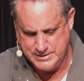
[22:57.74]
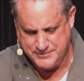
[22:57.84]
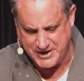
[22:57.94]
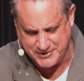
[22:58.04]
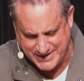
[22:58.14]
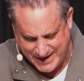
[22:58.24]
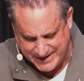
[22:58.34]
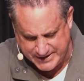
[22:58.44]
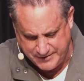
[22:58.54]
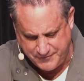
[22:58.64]
They're
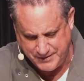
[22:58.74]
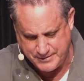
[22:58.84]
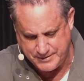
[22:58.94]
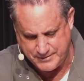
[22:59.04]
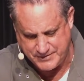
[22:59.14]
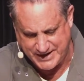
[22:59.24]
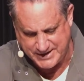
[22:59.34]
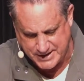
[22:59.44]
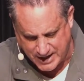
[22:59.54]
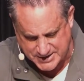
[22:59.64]
negative, they
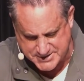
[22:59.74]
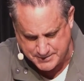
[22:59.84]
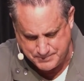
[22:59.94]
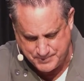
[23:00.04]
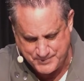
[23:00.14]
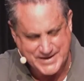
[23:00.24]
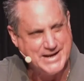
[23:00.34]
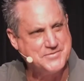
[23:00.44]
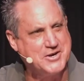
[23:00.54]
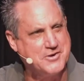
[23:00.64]
gossip,
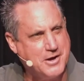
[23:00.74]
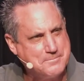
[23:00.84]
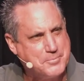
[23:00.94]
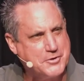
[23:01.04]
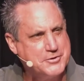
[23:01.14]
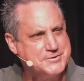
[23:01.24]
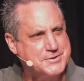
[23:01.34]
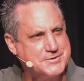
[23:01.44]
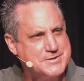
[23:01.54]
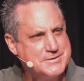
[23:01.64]
and they're
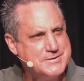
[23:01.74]
non-producers.